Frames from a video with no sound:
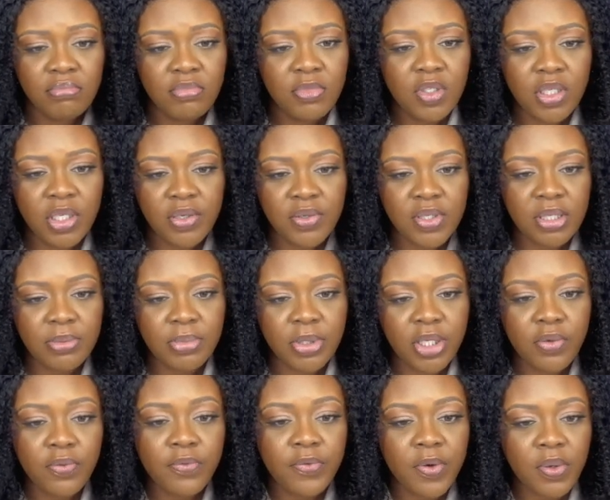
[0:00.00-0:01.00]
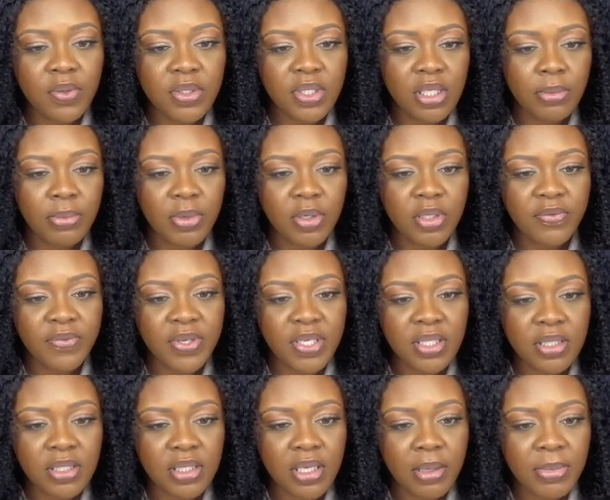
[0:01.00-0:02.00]
you know, some cute photos of the both of
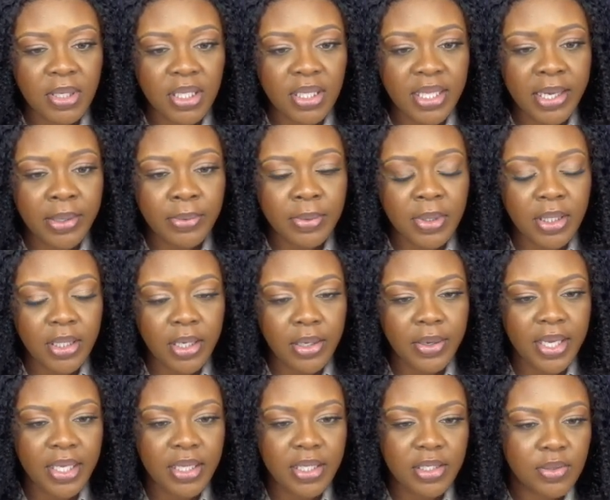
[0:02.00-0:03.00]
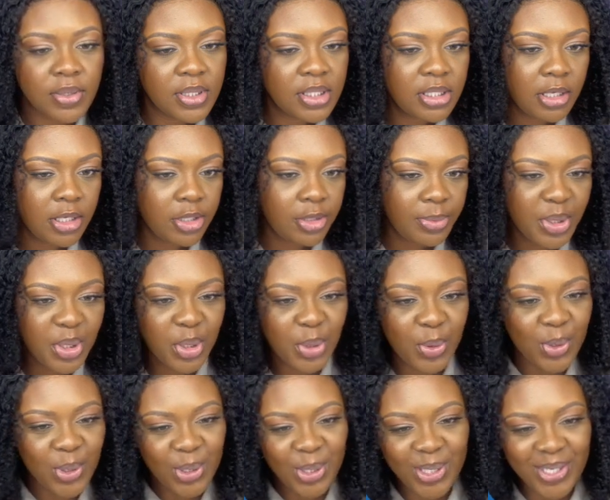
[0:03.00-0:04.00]
us. I mean, that one, okay, this one's a little bit
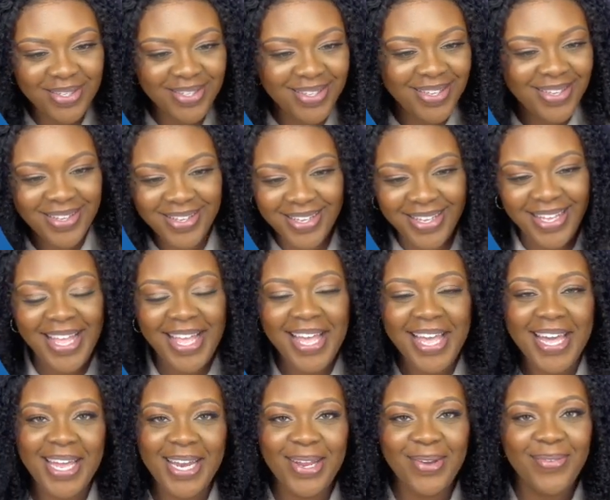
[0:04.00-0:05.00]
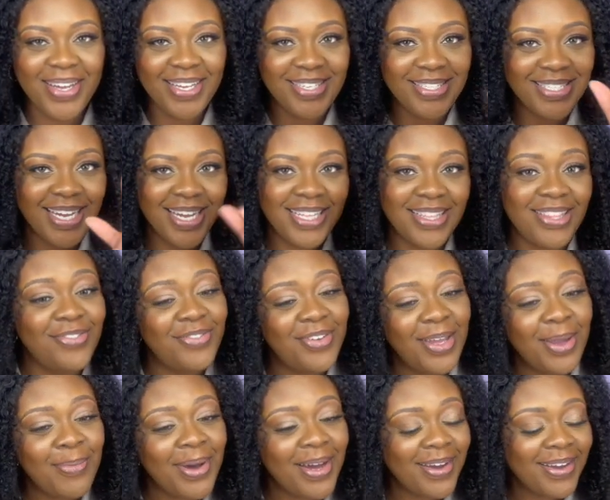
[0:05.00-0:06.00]
cuter. Anyway, check out the
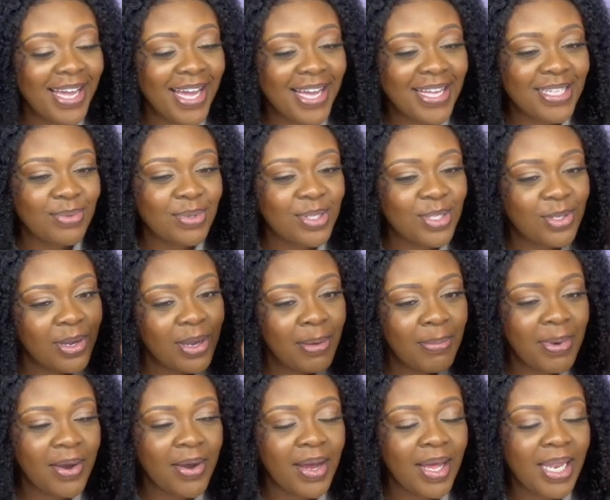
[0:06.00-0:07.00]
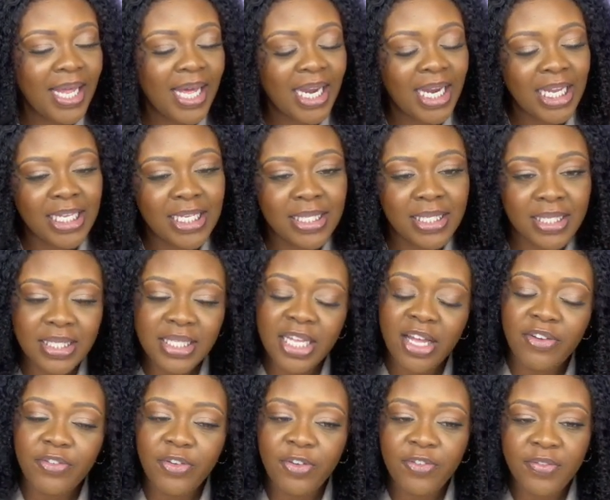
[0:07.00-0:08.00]
Fang podcast. We talk about a lot of good
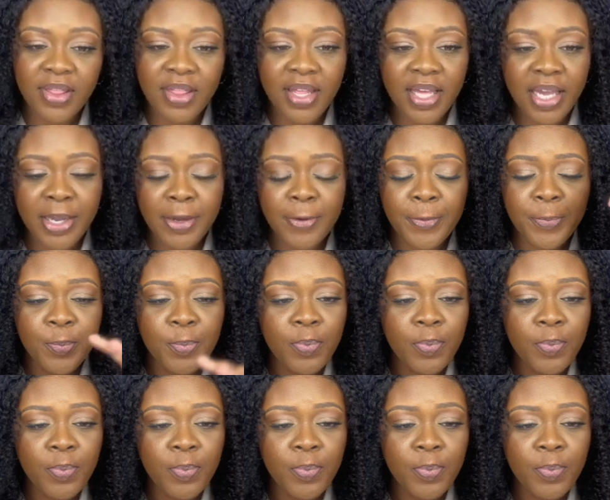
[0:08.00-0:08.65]
stuff over there.